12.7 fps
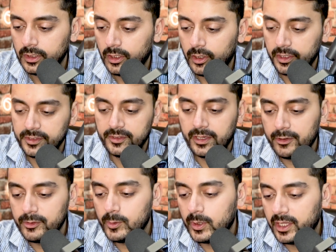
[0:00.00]
All right, now
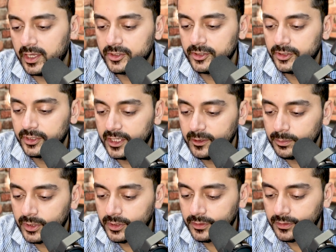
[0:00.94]
you want to enter your date of
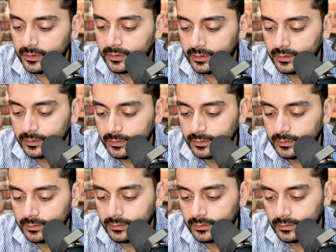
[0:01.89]
birth.
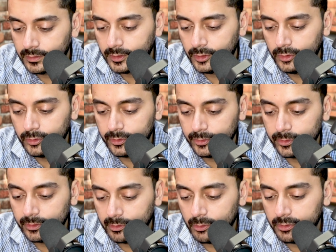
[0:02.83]
You can do
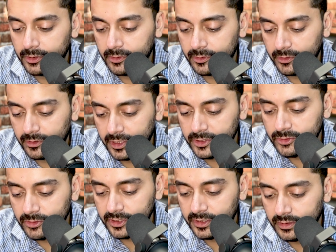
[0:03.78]
Gregorian or
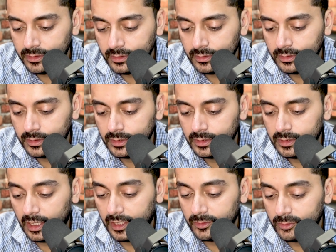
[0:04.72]
Hijri.
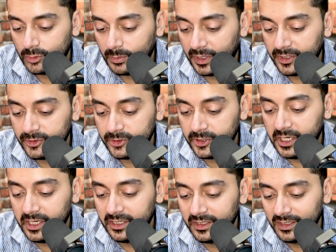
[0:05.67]
I don't know my Hijri
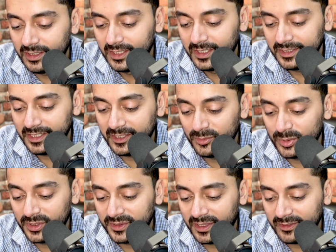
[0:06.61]
date of
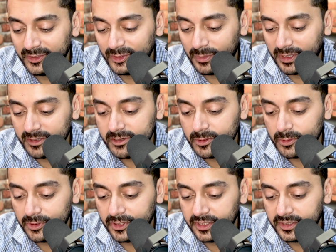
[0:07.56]
birth. I only know my
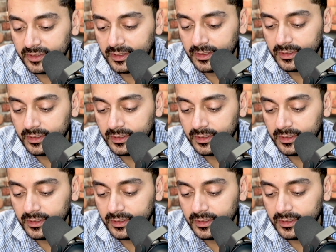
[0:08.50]
Gregorian.